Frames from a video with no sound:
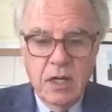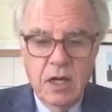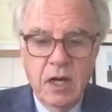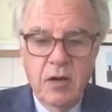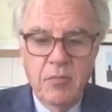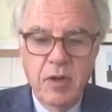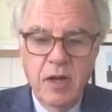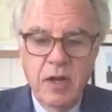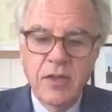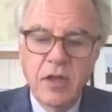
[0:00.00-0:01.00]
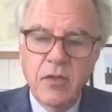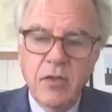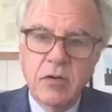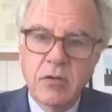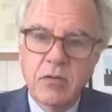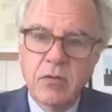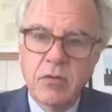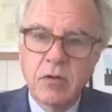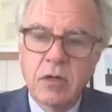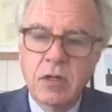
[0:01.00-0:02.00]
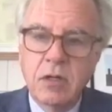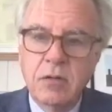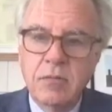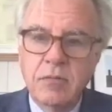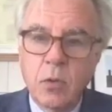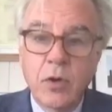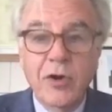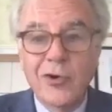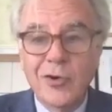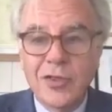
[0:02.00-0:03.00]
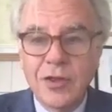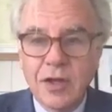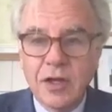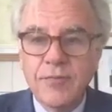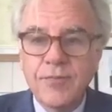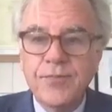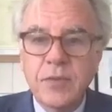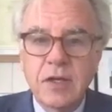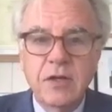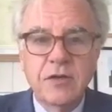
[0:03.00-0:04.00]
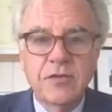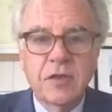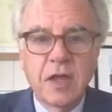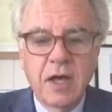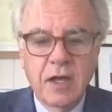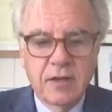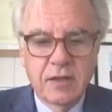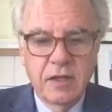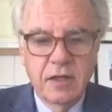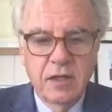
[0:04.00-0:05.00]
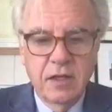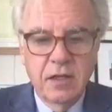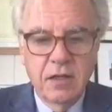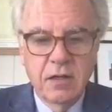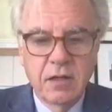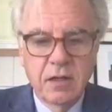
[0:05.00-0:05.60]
And the other weird thing is that the